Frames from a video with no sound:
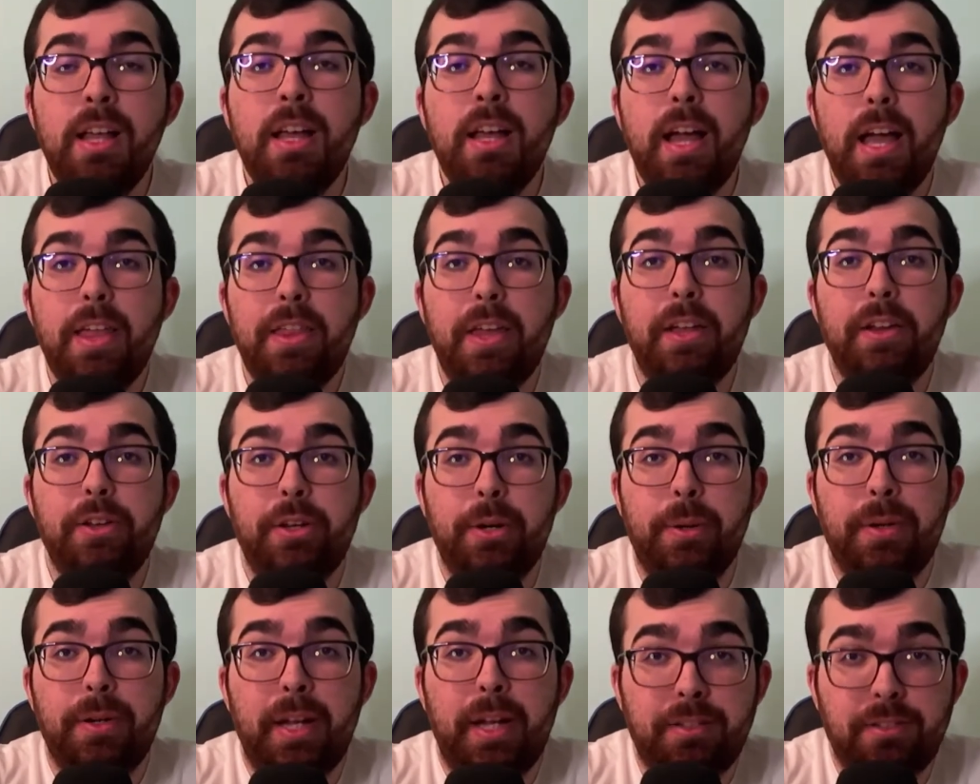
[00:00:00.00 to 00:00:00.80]
And then
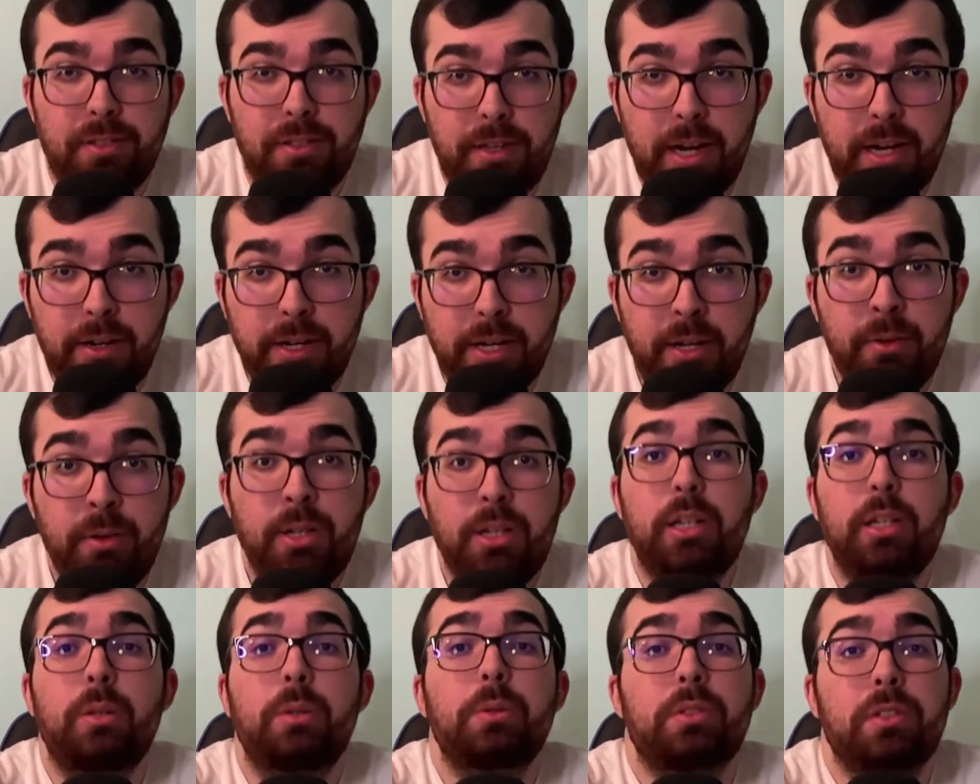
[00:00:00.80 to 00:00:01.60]
during that scenario,
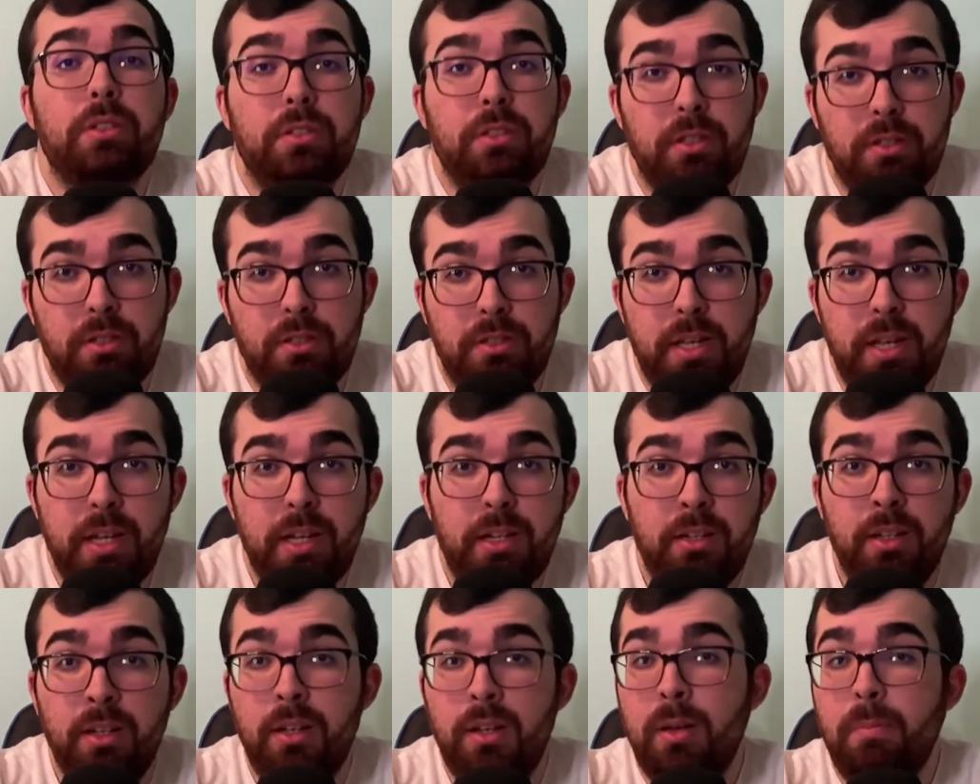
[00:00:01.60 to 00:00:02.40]
he loses his
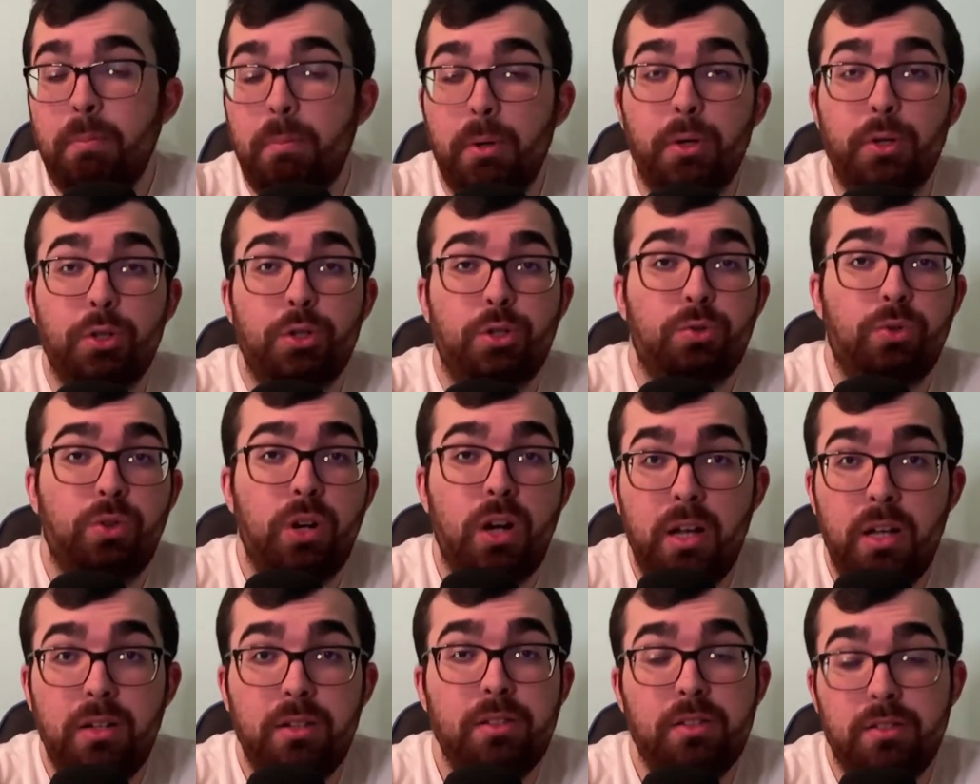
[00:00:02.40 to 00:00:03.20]
stick.
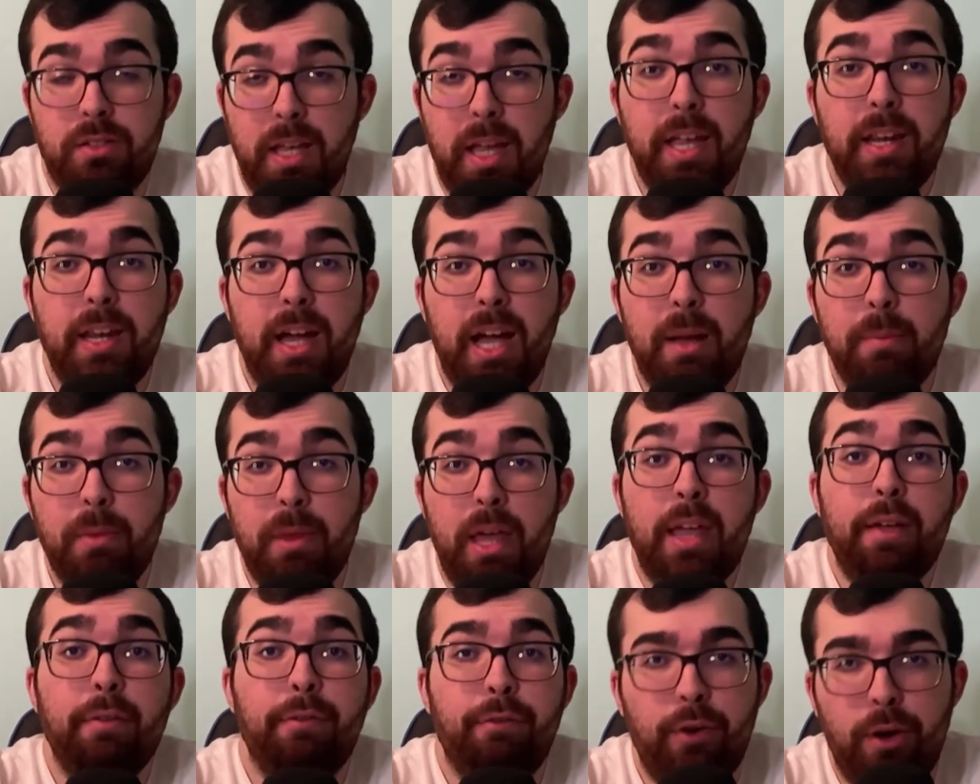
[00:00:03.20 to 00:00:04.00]
Bergeron, Sanheim,
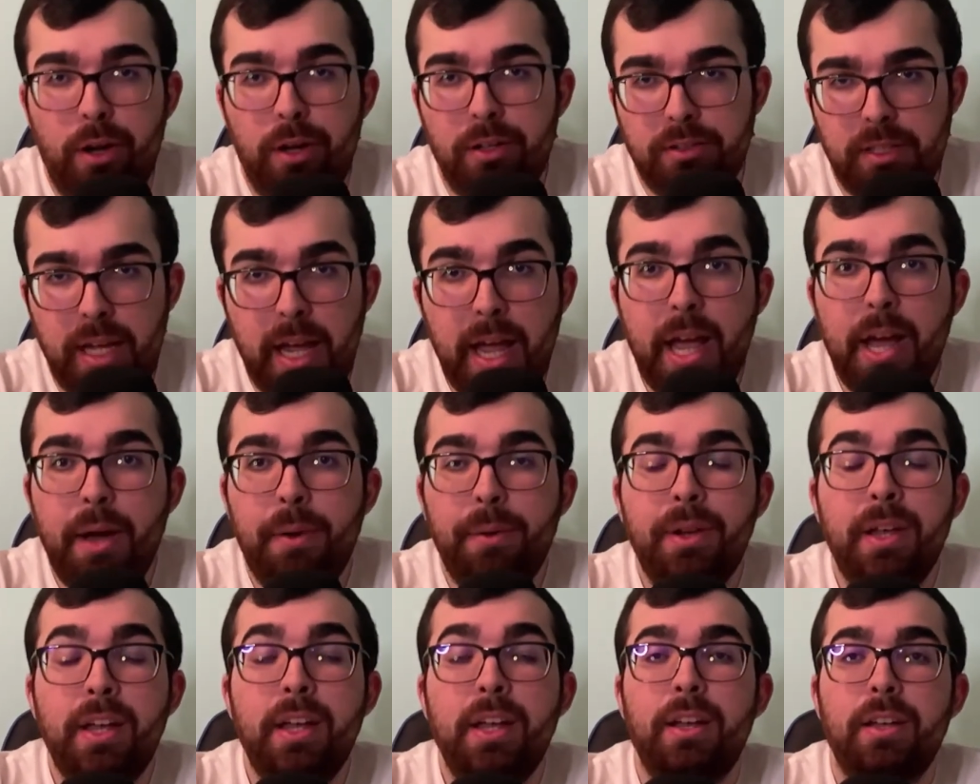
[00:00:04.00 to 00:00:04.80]
they fall down.